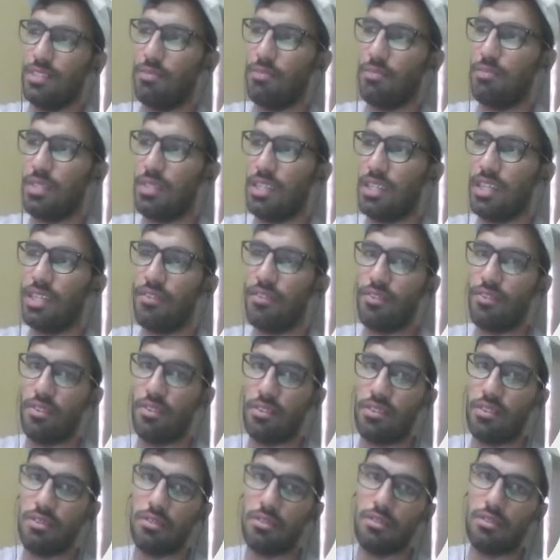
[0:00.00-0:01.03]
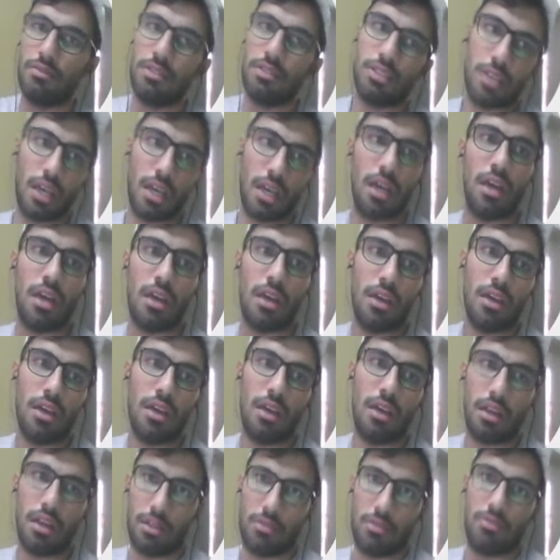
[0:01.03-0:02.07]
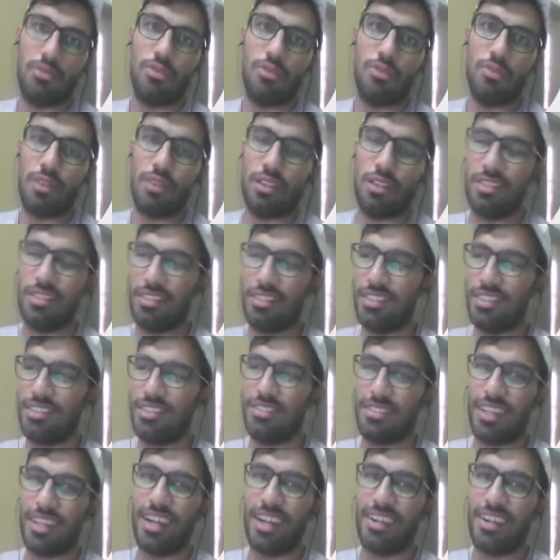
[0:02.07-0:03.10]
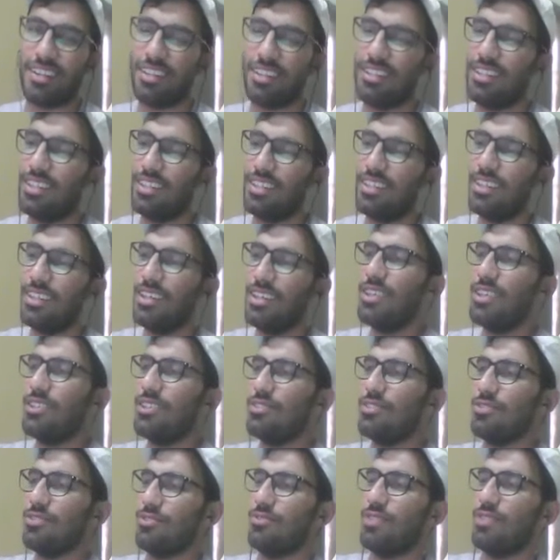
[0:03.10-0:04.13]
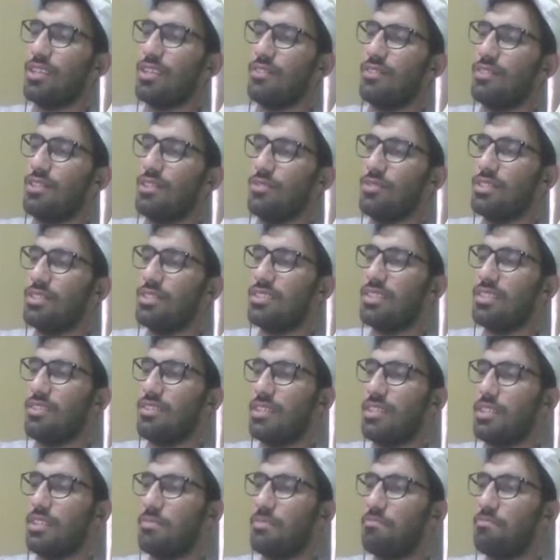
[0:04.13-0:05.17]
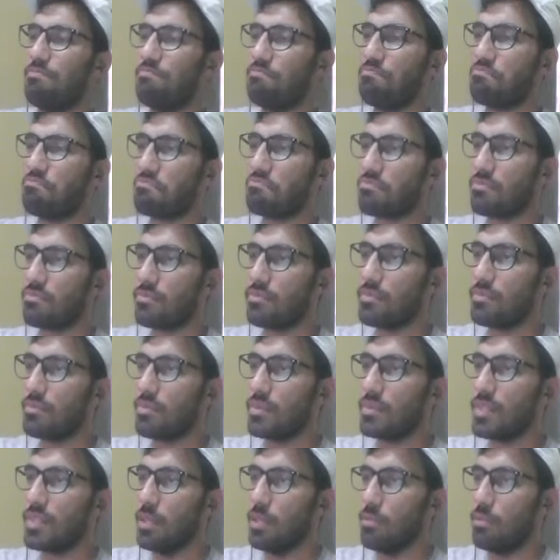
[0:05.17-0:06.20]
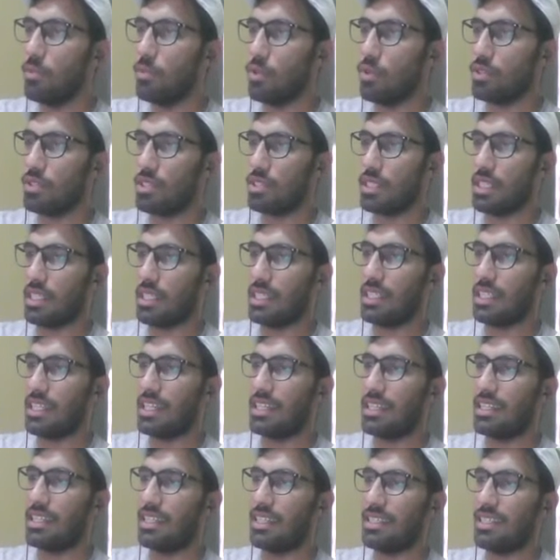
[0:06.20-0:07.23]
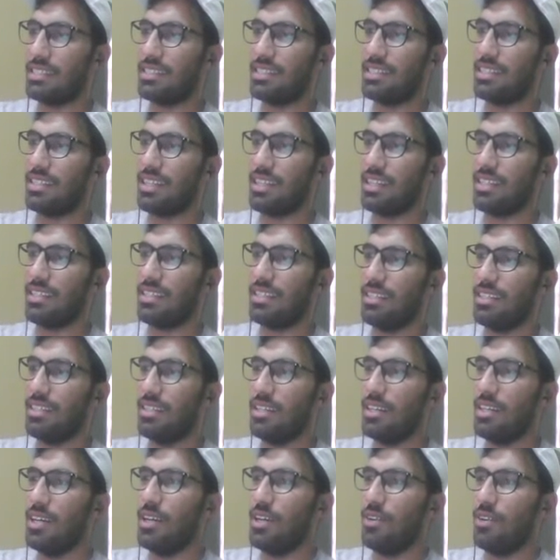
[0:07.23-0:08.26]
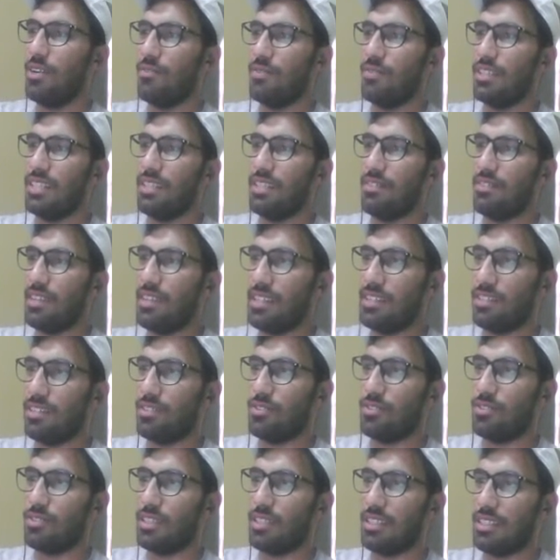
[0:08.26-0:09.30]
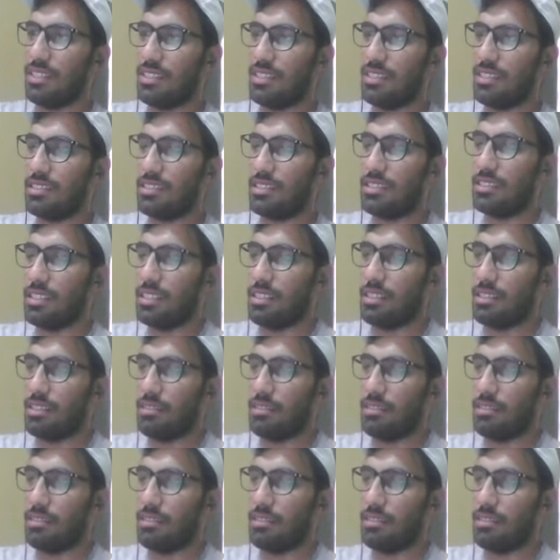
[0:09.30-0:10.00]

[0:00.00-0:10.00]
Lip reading: say predict for this, it was a, I don't know what it is that. So what we do is, our both training and test set train, we divide it so that this